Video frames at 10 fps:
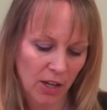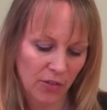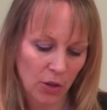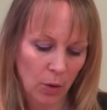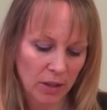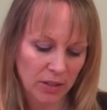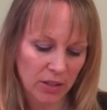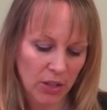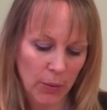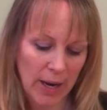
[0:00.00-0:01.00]
If you want
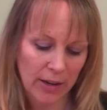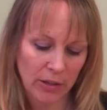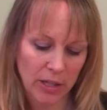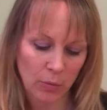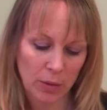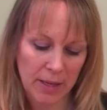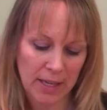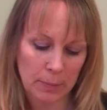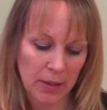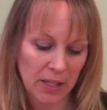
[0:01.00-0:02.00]
to know how you can
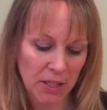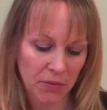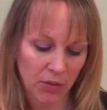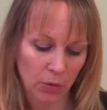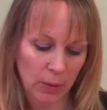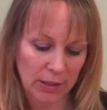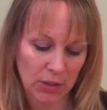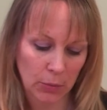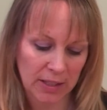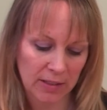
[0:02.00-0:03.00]
remain peaceful while
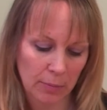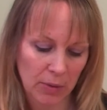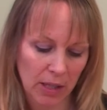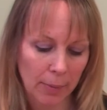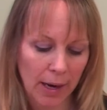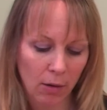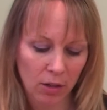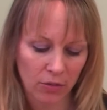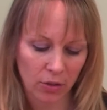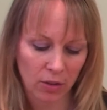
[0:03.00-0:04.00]
doing something
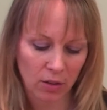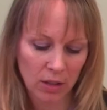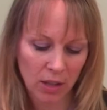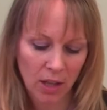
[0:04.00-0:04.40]
powerful,